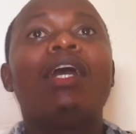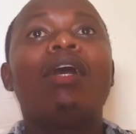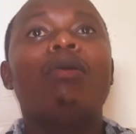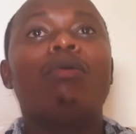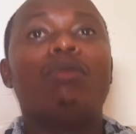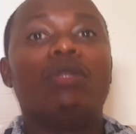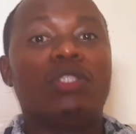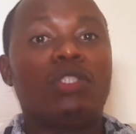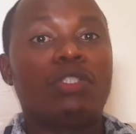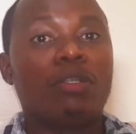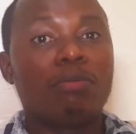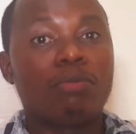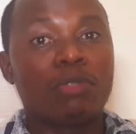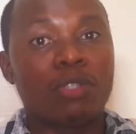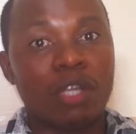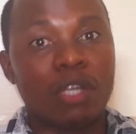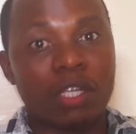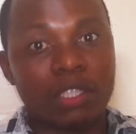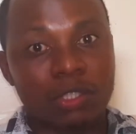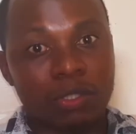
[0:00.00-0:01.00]
We stopped
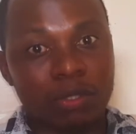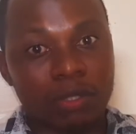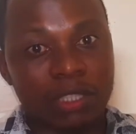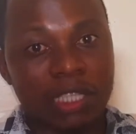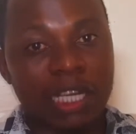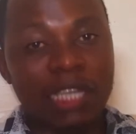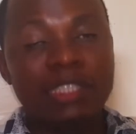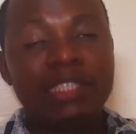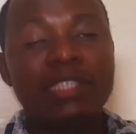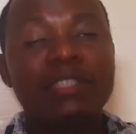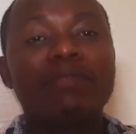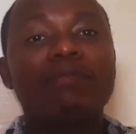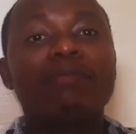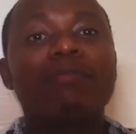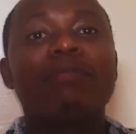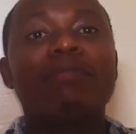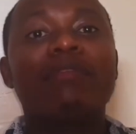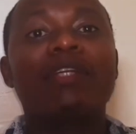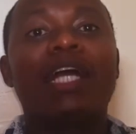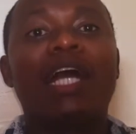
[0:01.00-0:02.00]
going to church,
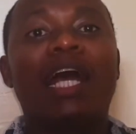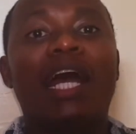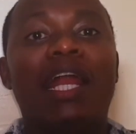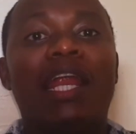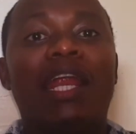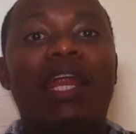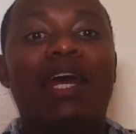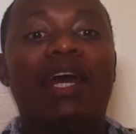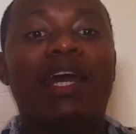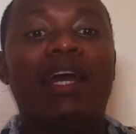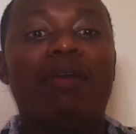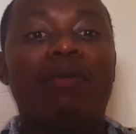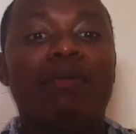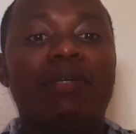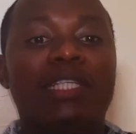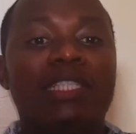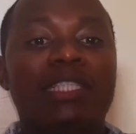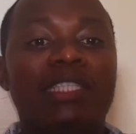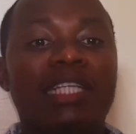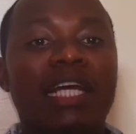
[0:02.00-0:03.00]
and we
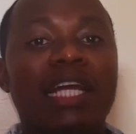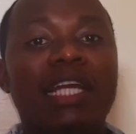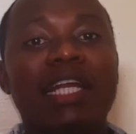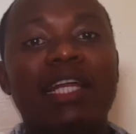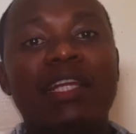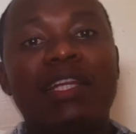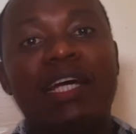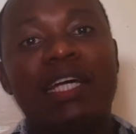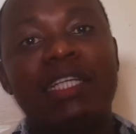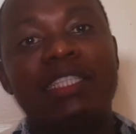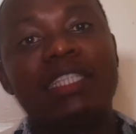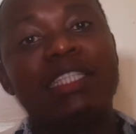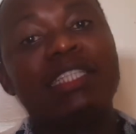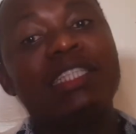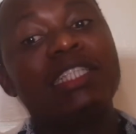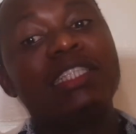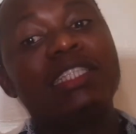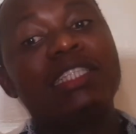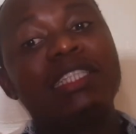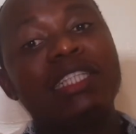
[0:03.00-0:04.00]
decided that
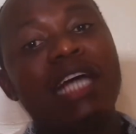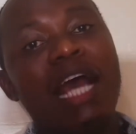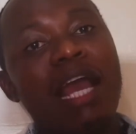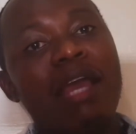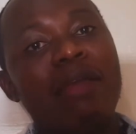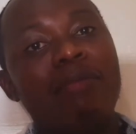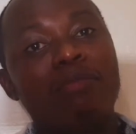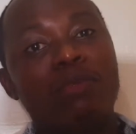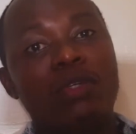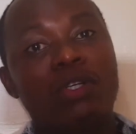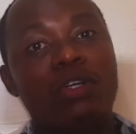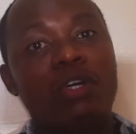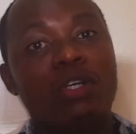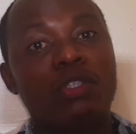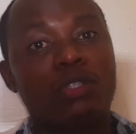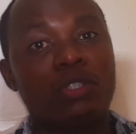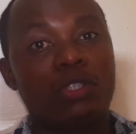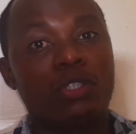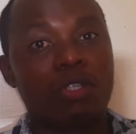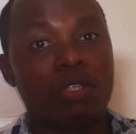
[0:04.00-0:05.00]
it is time we go
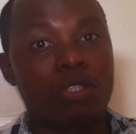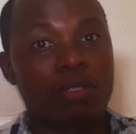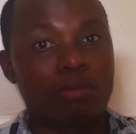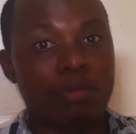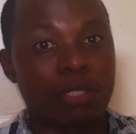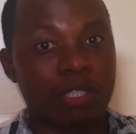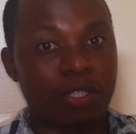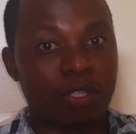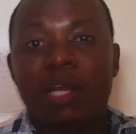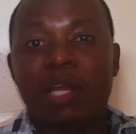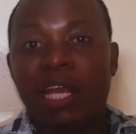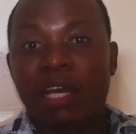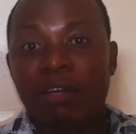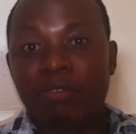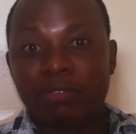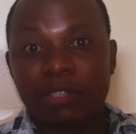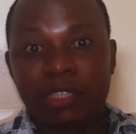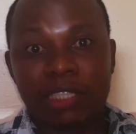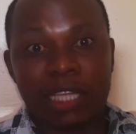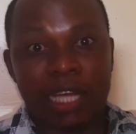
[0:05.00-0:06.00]
to the hospital. We
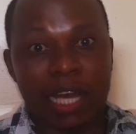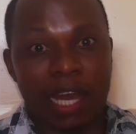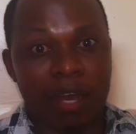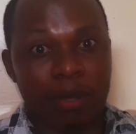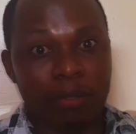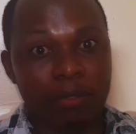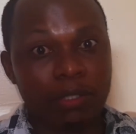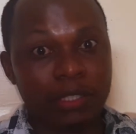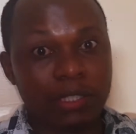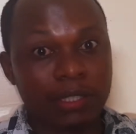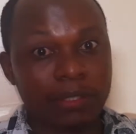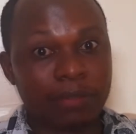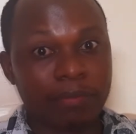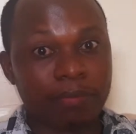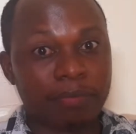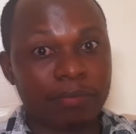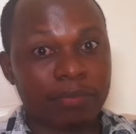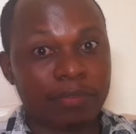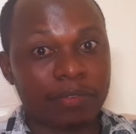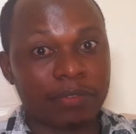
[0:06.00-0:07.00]
left the house
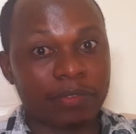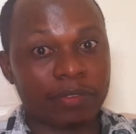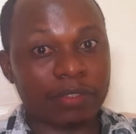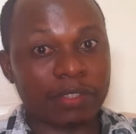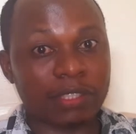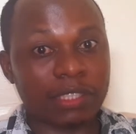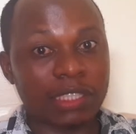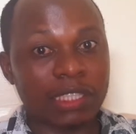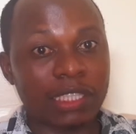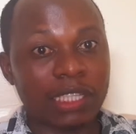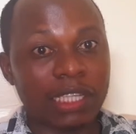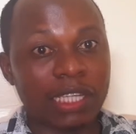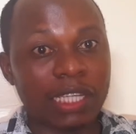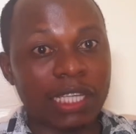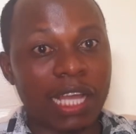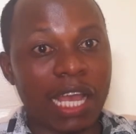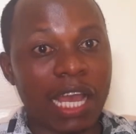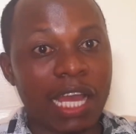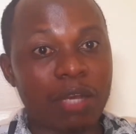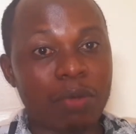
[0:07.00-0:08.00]

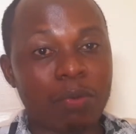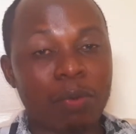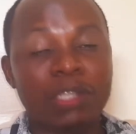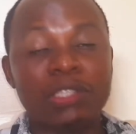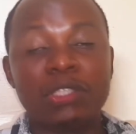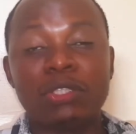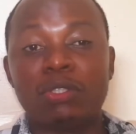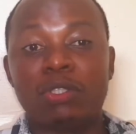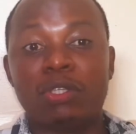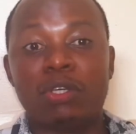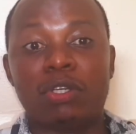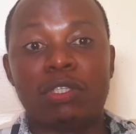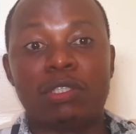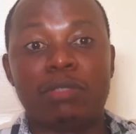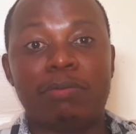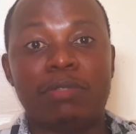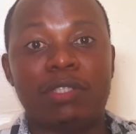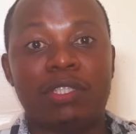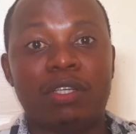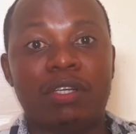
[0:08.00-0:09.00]
and went to the
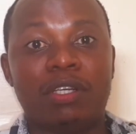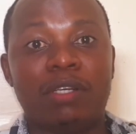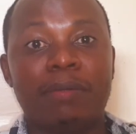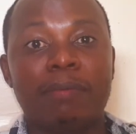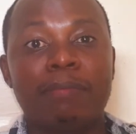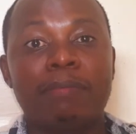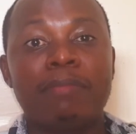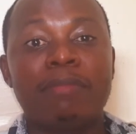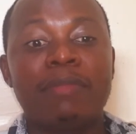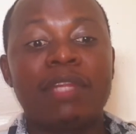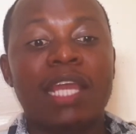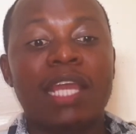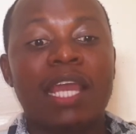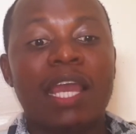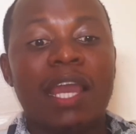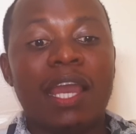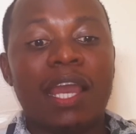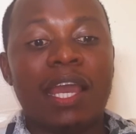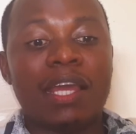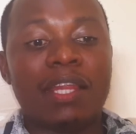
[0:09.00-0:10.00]
hospital.
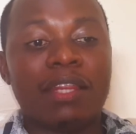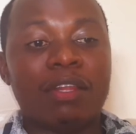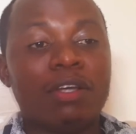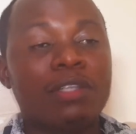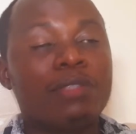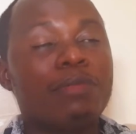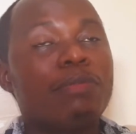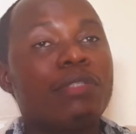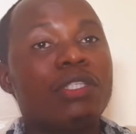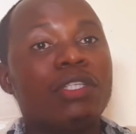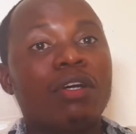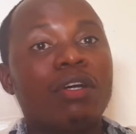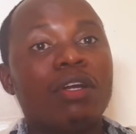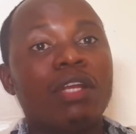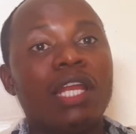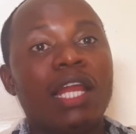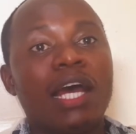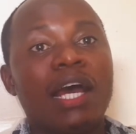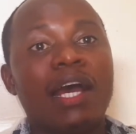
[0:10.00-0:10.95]
In the hospital,